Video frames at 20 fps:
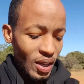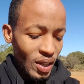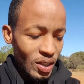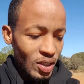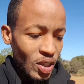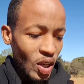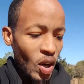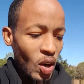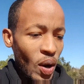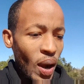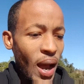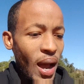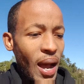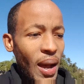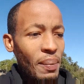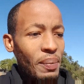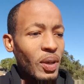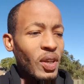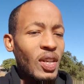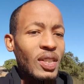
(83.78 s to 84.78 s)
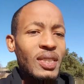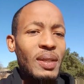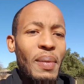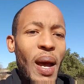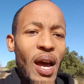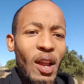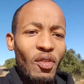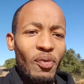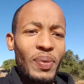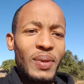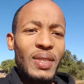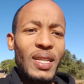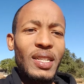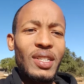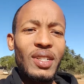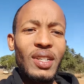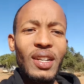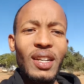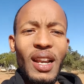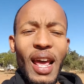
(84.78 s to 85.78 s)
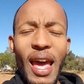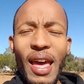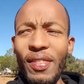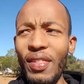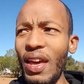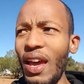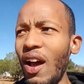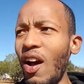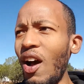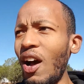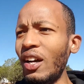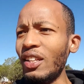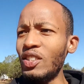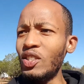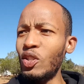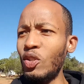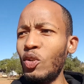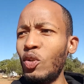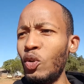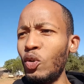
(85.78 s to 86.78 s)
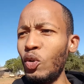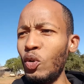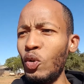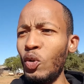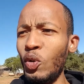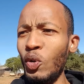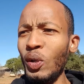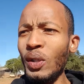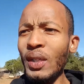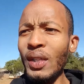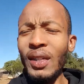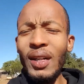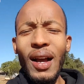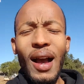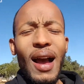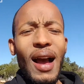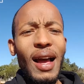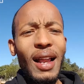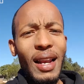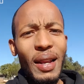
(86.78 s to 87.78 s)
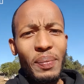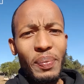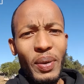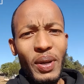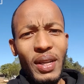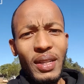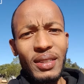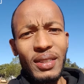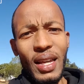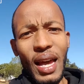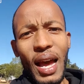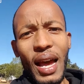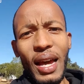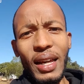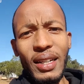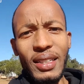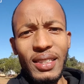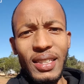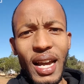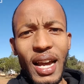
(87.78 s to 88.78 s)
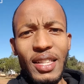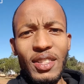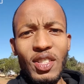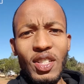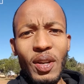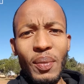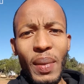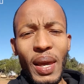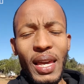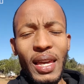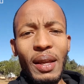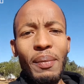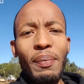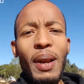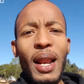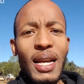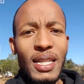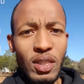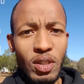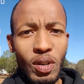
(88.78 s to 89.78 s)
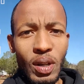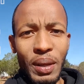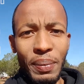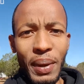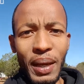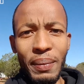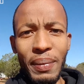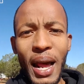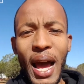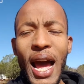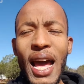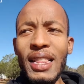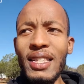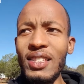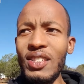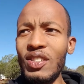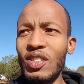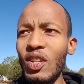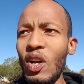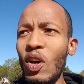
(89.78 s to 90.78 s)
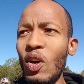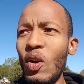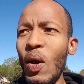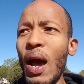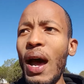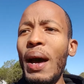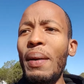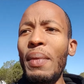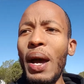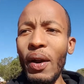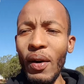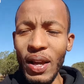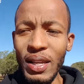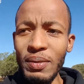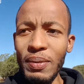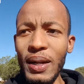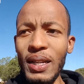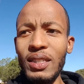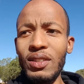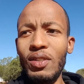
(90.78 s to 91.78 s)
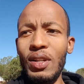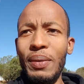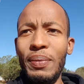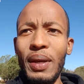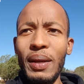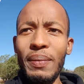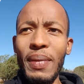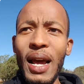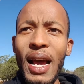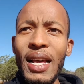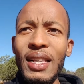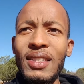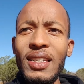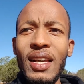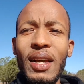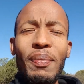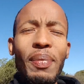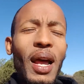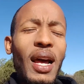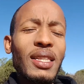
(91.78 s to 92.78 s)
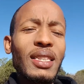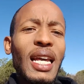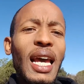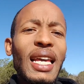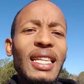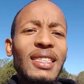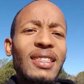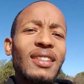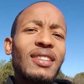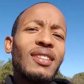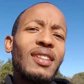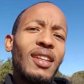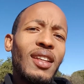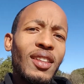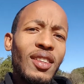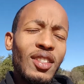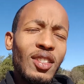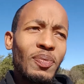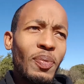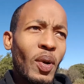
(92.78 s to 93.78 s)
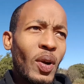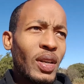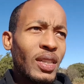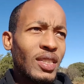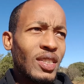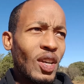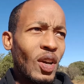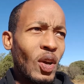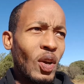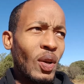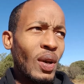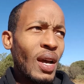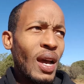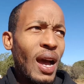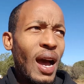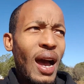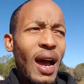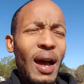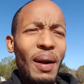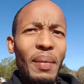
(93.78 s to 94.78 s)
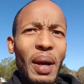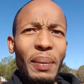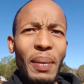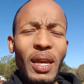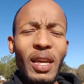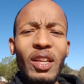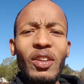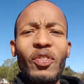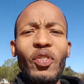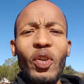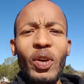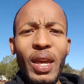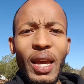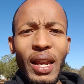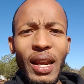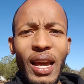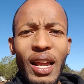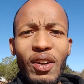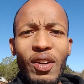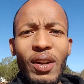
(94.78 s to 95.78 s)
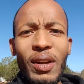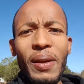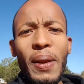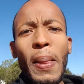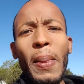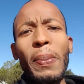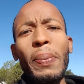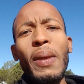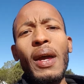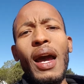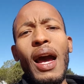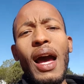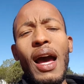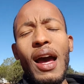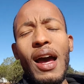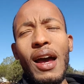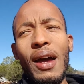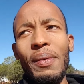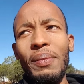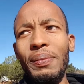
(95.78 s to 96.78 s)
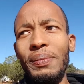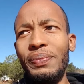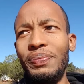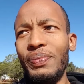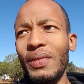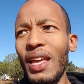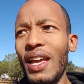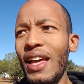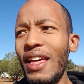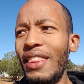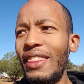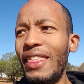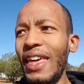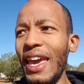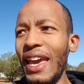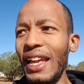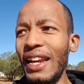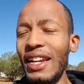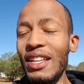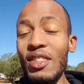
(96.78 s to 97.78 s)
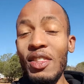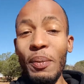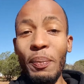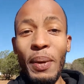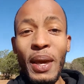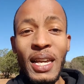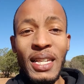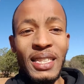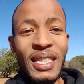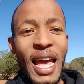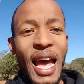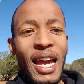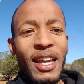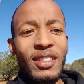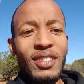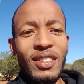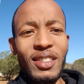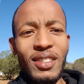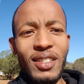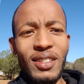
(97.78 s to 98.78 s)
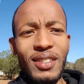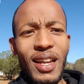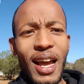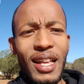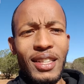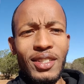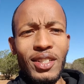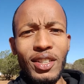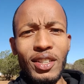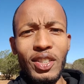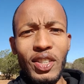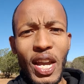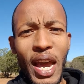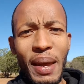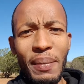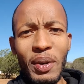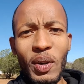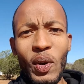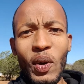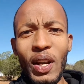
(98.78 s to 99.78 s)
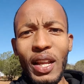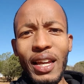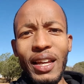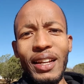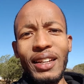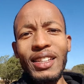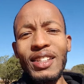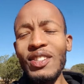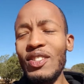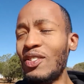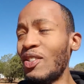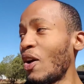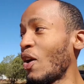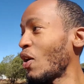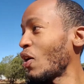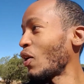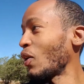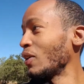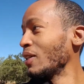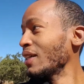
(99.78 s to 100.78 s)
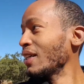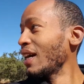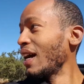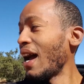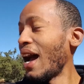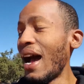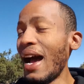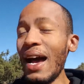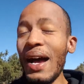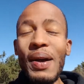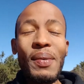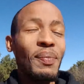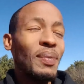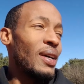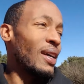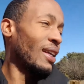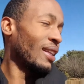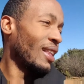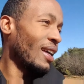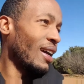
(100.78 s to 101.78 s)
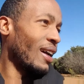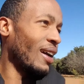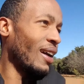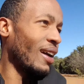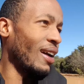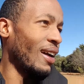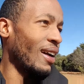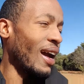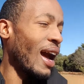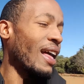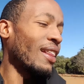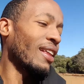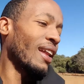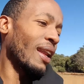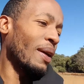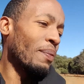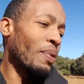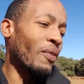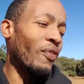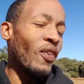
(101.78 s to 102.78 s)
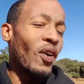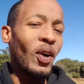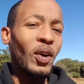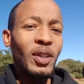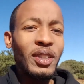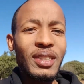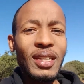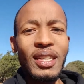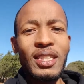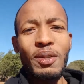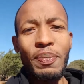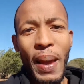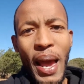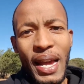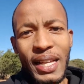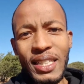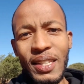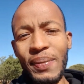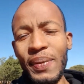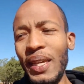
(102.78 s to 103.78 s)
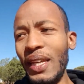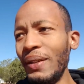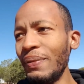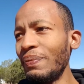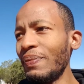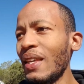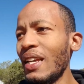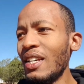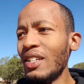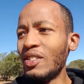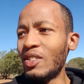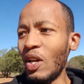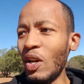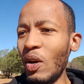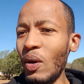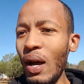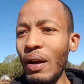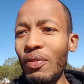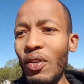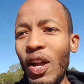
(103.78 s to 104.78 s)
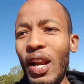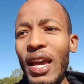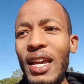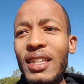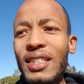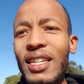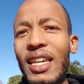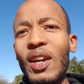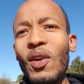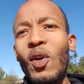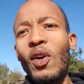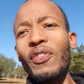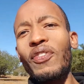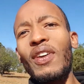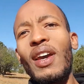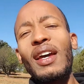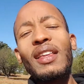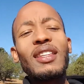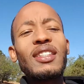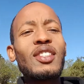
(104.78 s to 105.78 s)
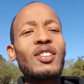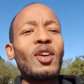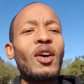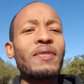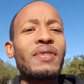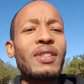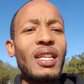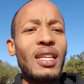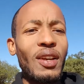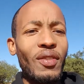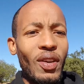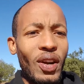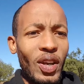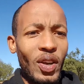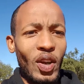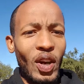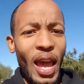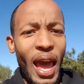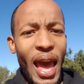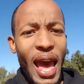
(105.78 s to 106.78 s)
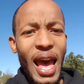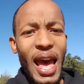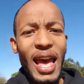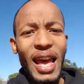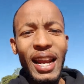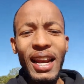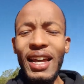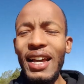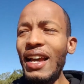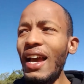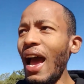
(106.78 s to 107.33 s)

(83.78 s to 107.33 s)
So because I'm out of position and there are two limpers, I decide to make it plus 3 big blinds. So I raise plus 3 big blinds. Blinds are 816 at this point, so I make it 4800. Then the big stack just decides to jam it all in. So the other limper folds and it's back to me. So I've got ace king off here. This is obviously a very good hand.